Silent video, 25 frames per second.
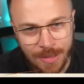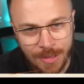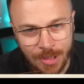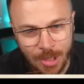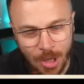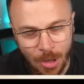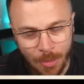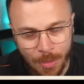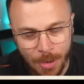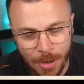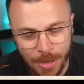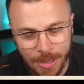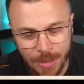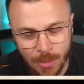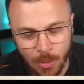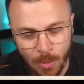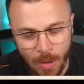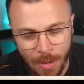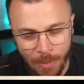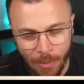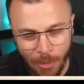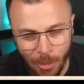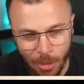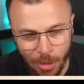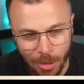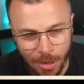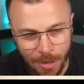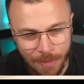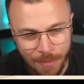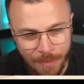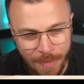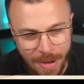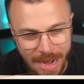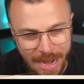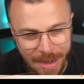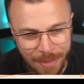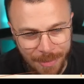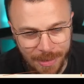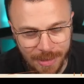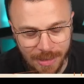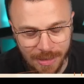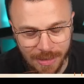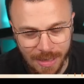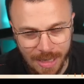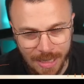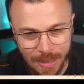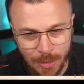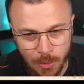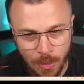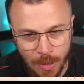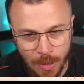So boys, one more, maybe the last